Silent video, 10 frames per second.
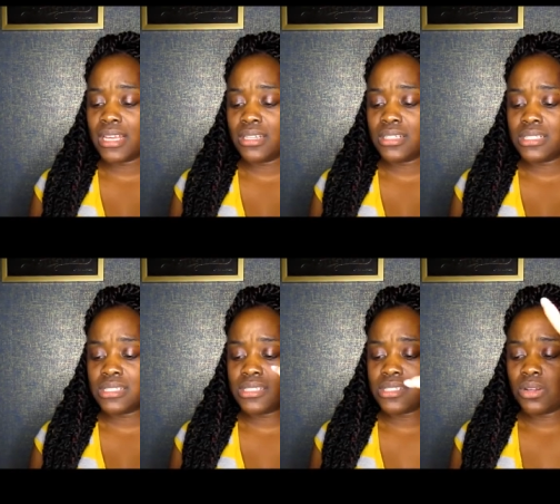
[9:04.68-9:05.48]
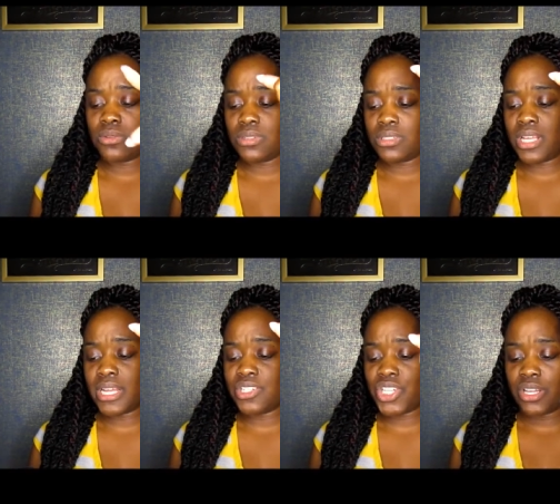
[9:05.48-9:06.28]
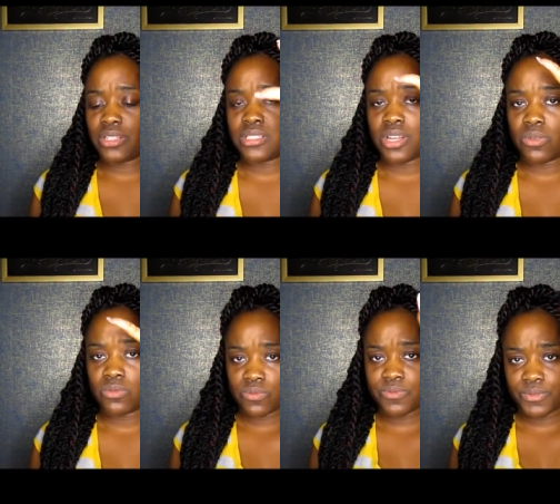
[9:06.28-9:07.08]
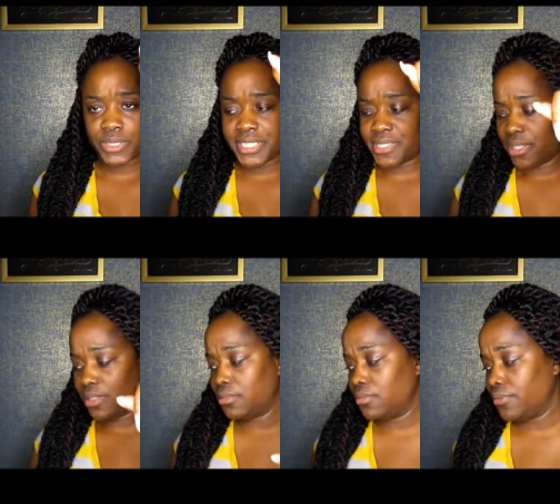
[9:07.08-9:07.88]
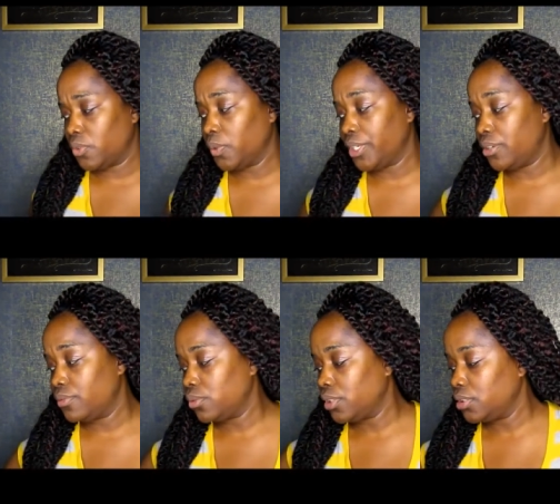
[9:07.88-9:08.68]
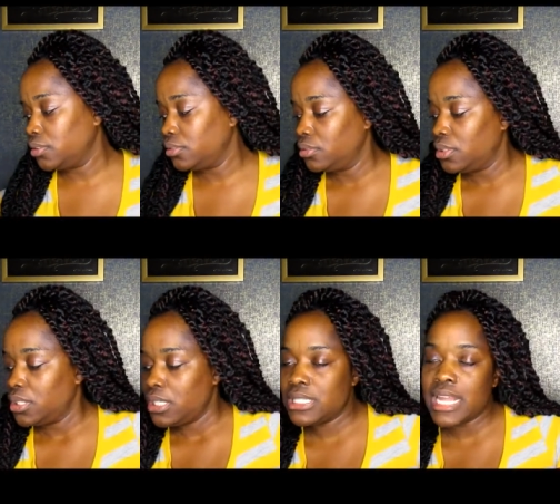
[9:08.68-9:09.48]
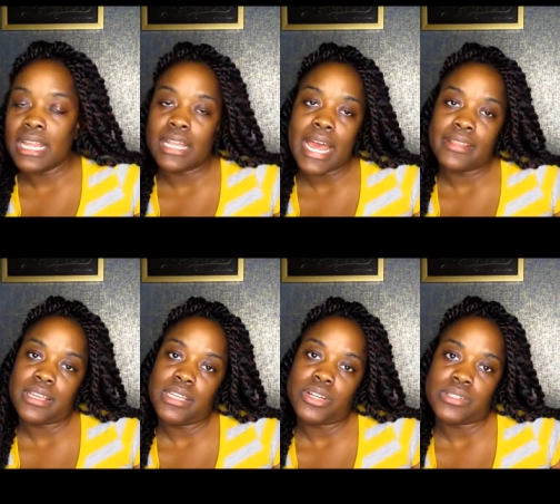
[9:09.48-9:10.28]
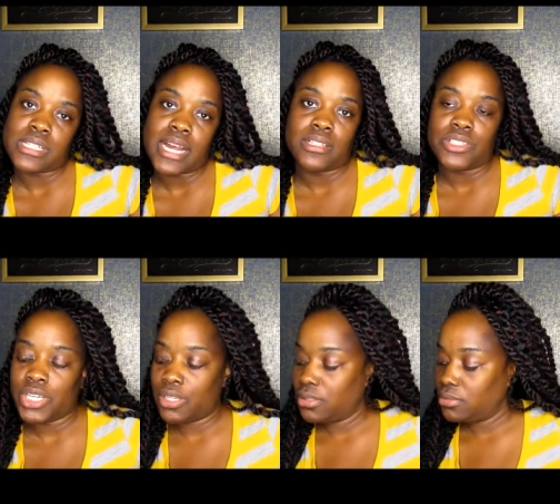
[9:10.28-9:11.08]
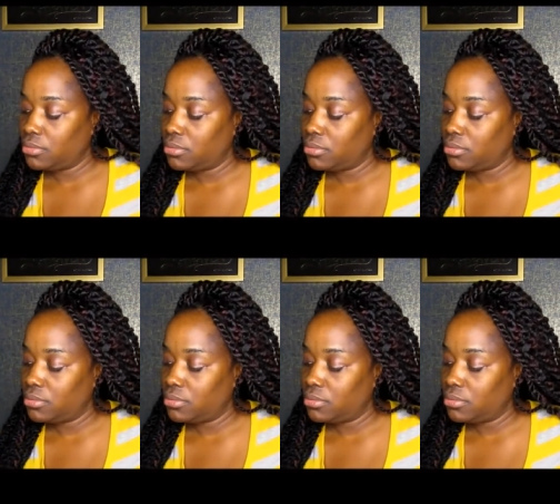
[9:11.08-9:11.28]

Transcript: it, because that gel is gonna freeze it for real. It's not like the Eco Styler gel.